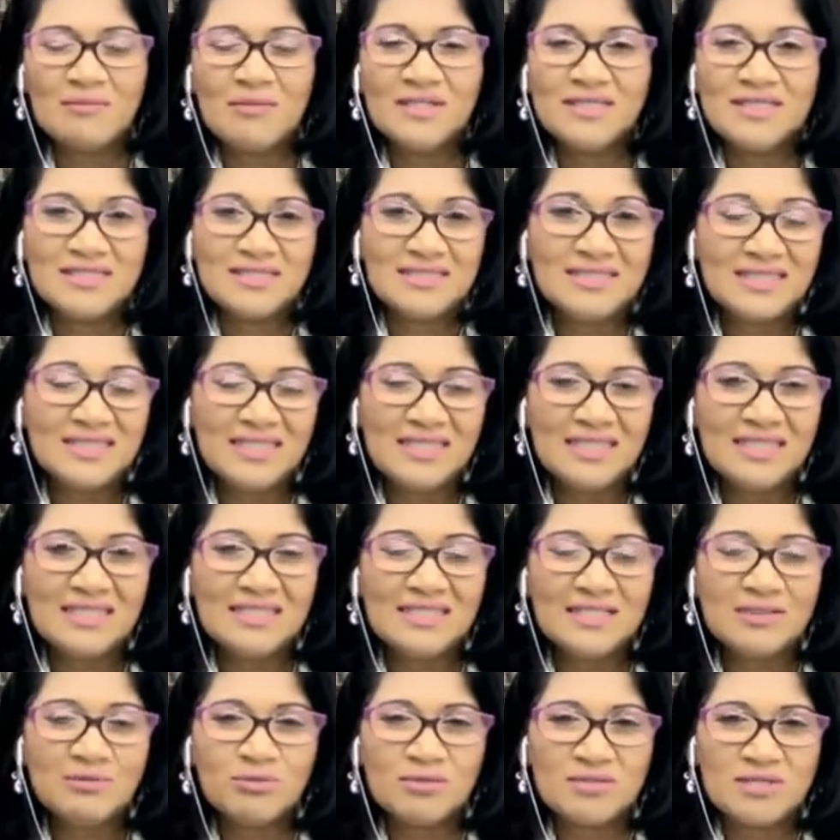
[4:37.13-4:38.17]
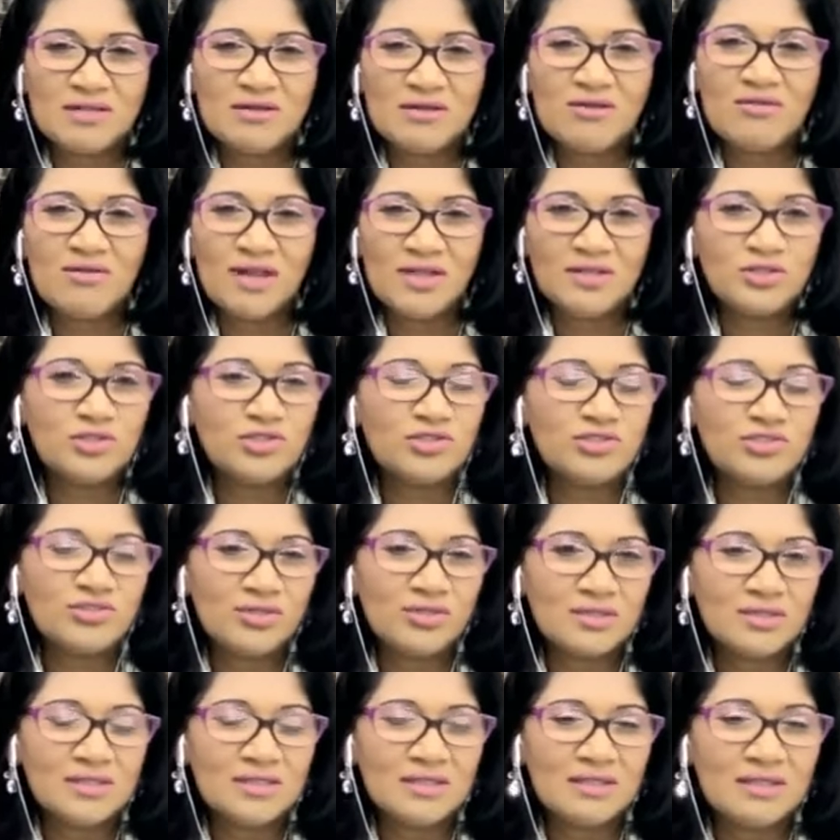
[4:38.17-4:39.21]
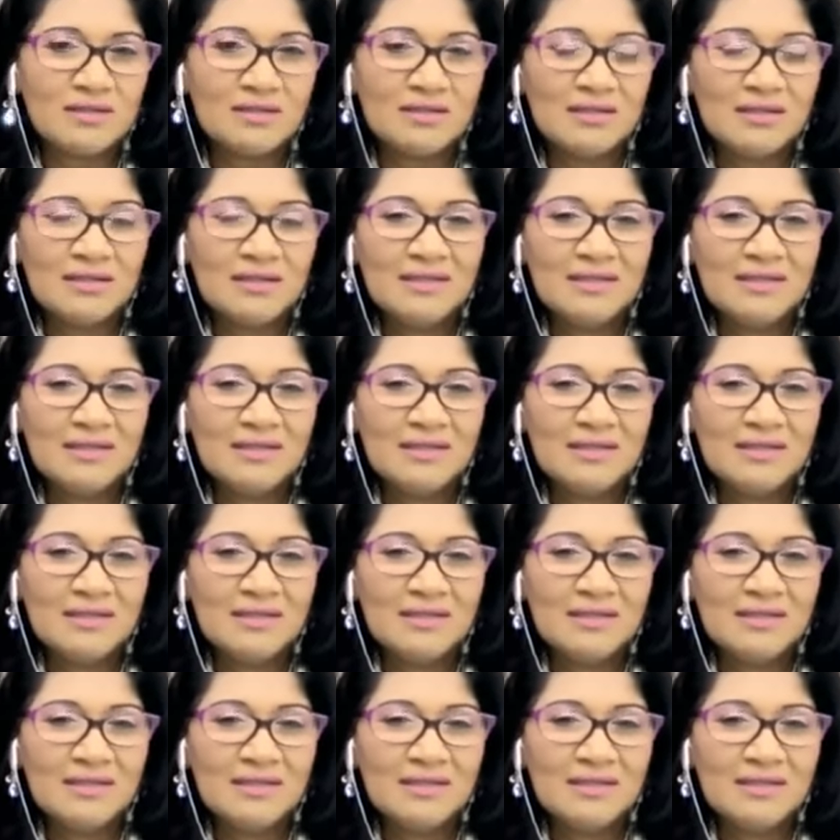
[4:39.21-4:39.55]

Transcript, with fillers: but indeed it was a grand structure.